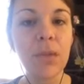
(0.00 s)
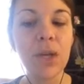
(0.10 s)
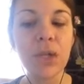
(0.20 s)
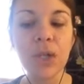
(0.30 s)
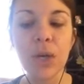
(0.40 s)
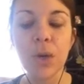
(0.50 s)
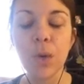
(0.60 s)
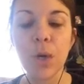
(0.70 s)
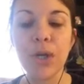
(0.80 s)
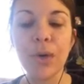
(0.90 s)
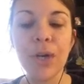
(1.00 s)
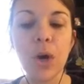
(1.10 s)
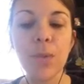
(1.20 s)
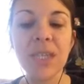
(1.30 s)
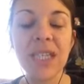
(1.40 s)
So you can
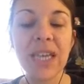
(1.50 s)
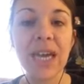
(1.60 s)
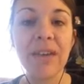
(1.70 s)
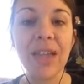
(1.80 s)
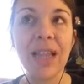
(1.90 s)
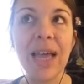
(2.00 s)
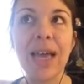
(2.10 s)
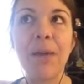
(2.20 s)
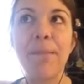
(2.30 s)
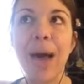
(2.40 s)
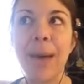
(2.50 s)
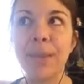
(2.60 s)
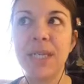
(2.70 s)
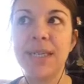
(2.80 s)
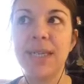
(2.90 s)
almost think of it like a
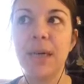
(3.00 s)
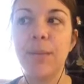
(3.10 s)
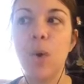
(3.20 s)
baptism,